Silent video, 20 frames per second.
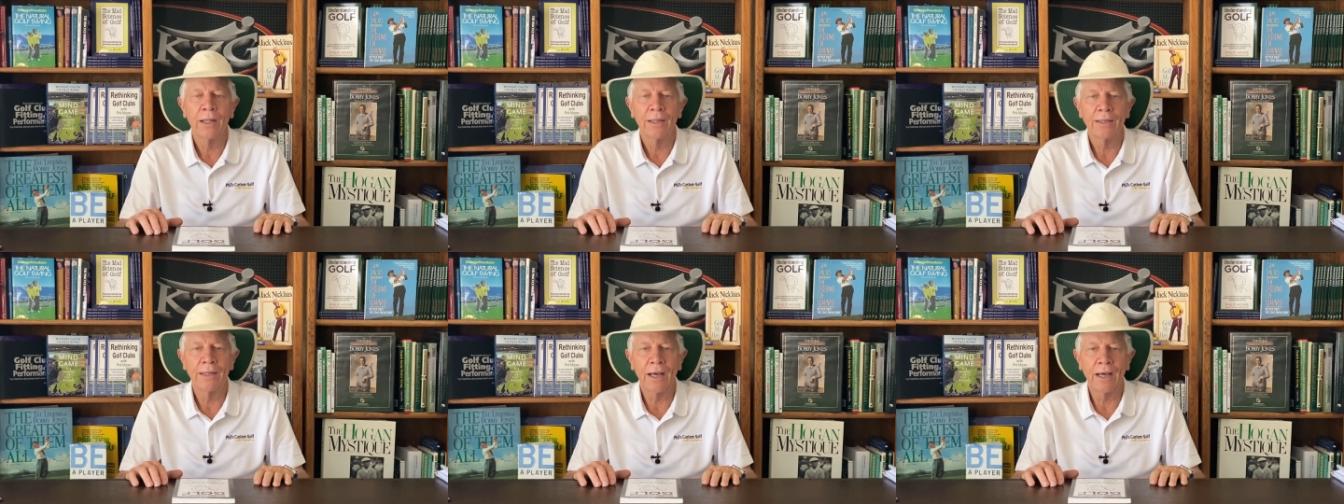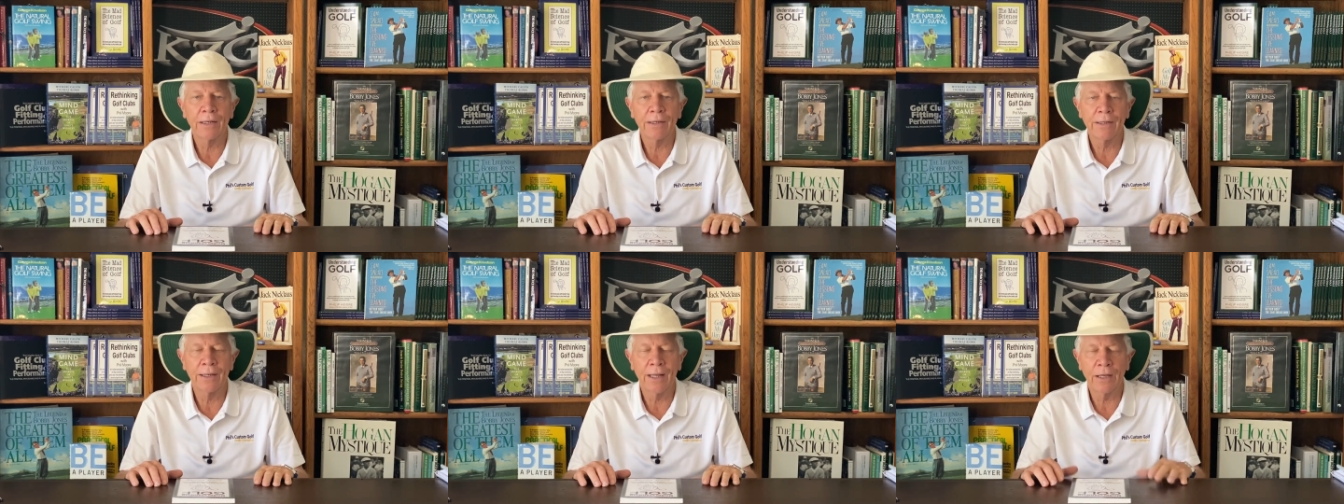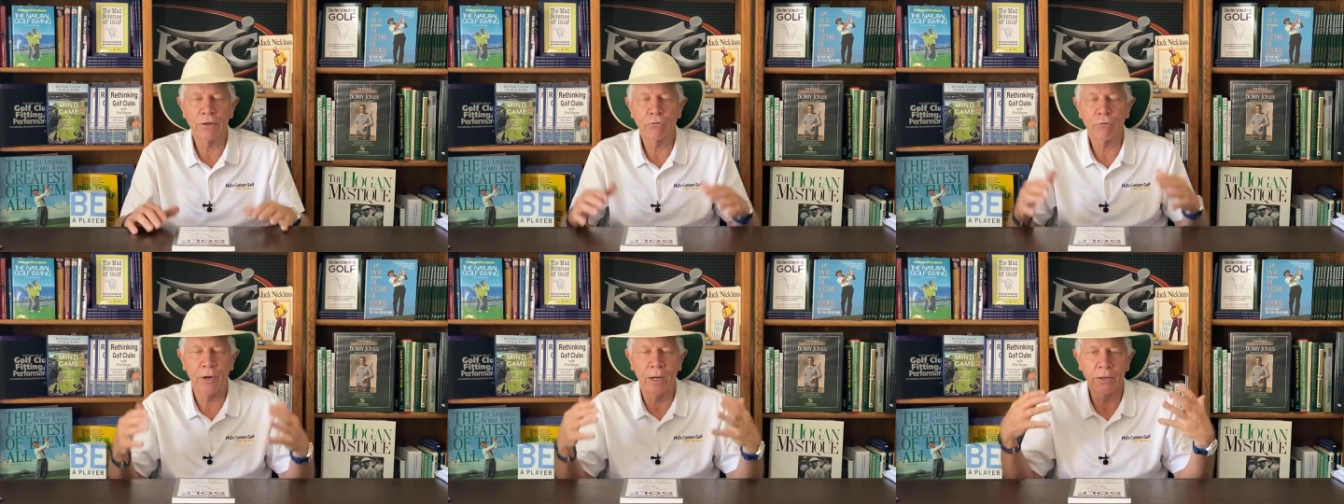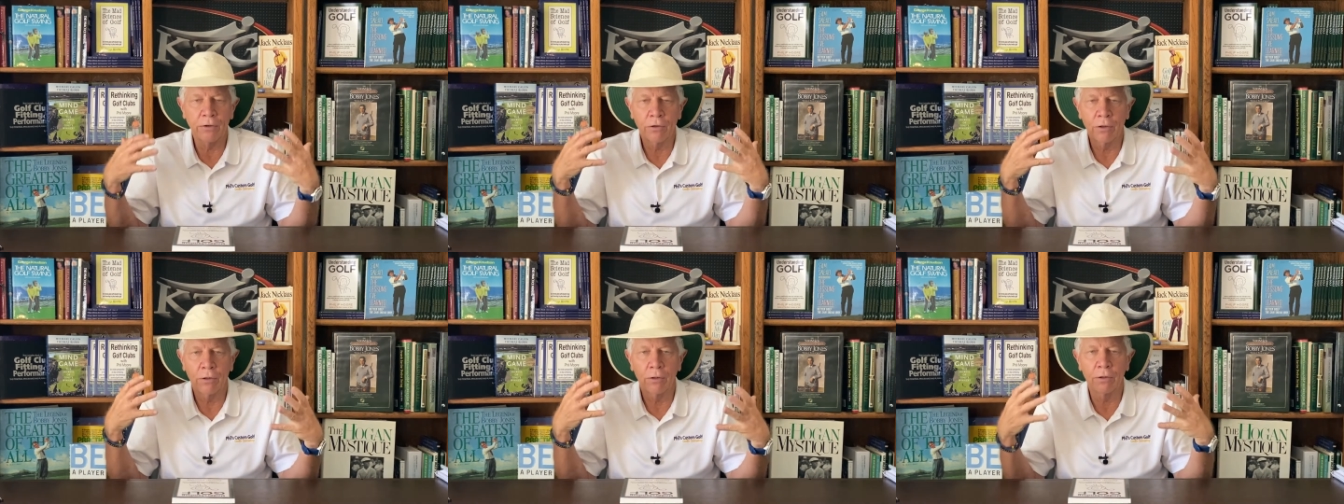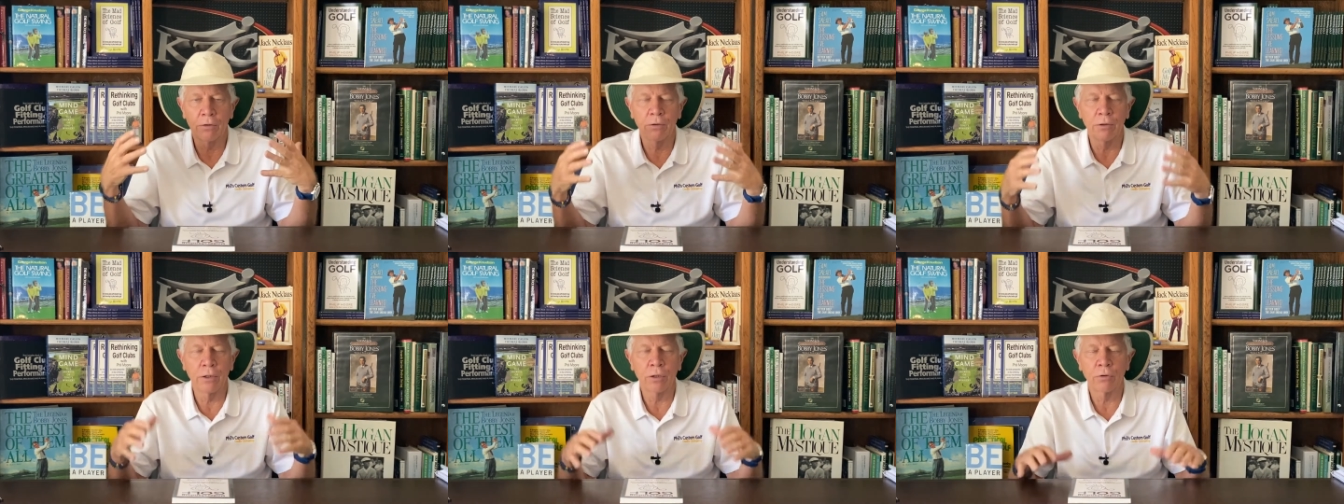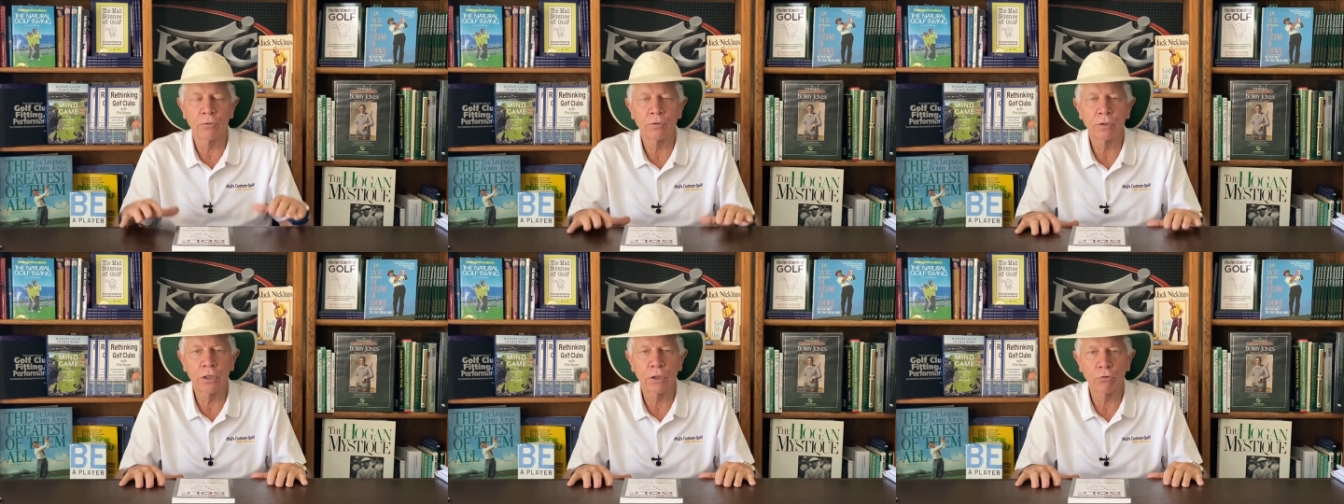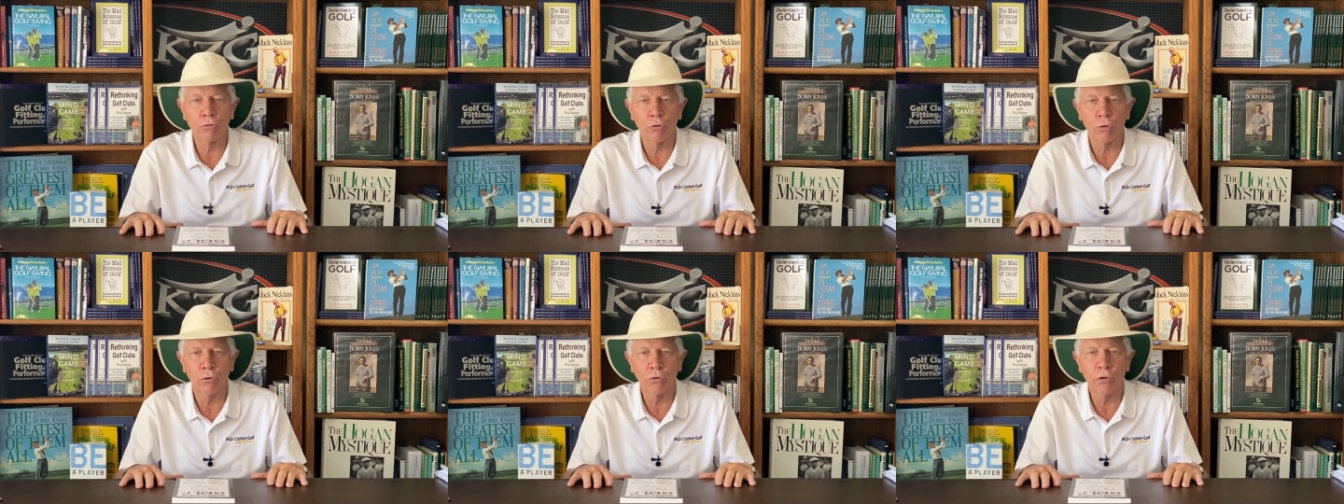not not trying to you know to
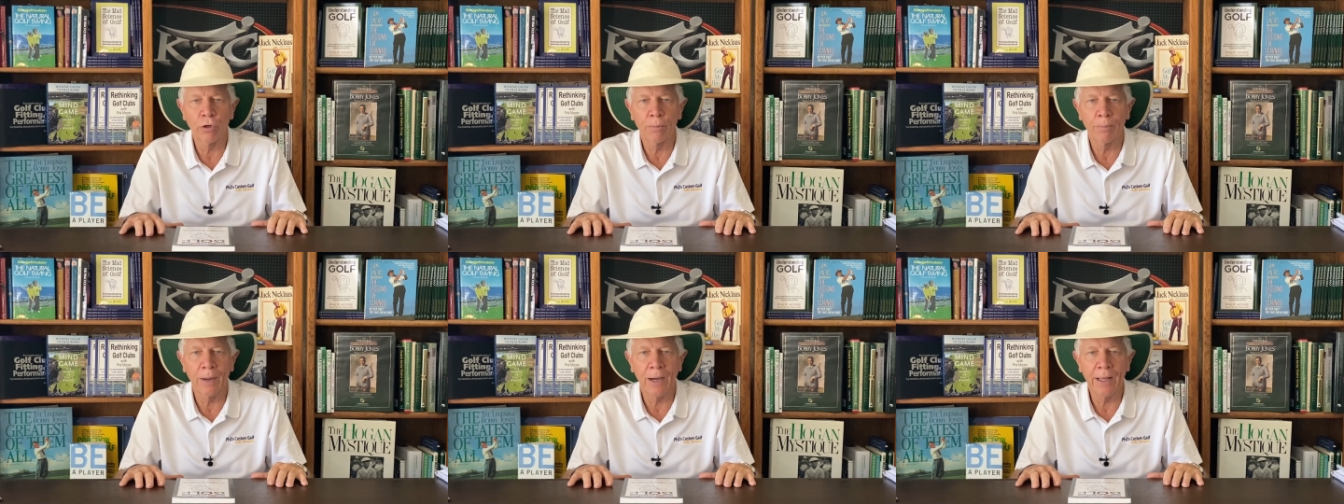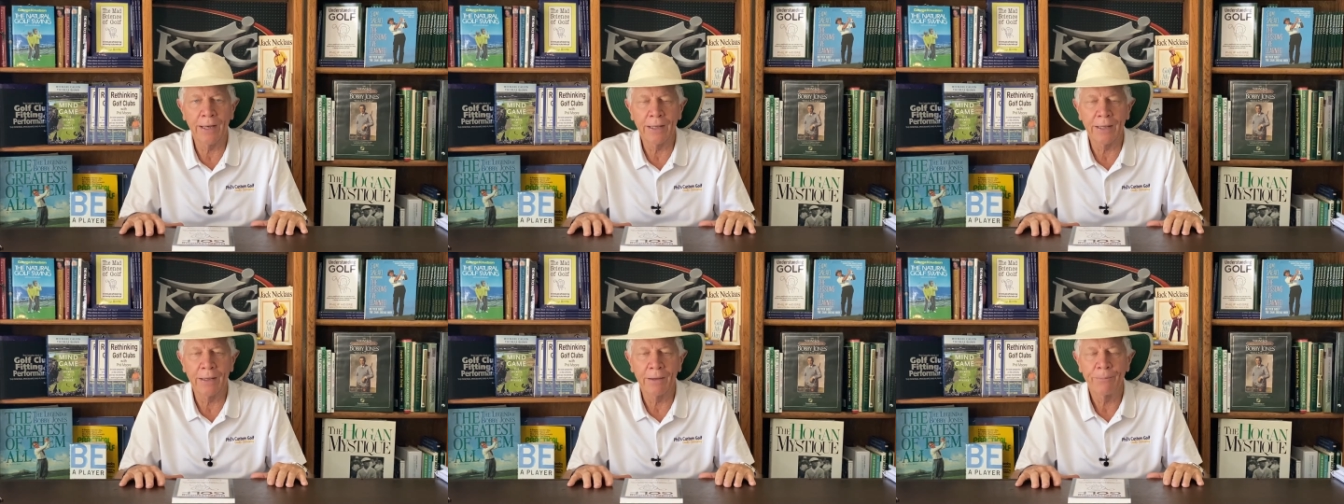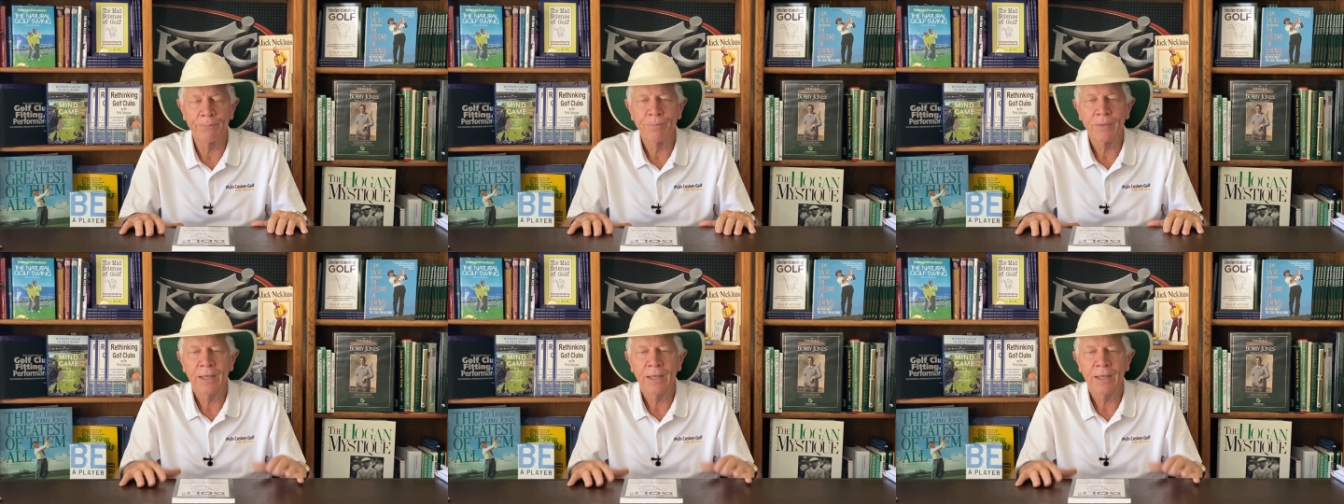control your body.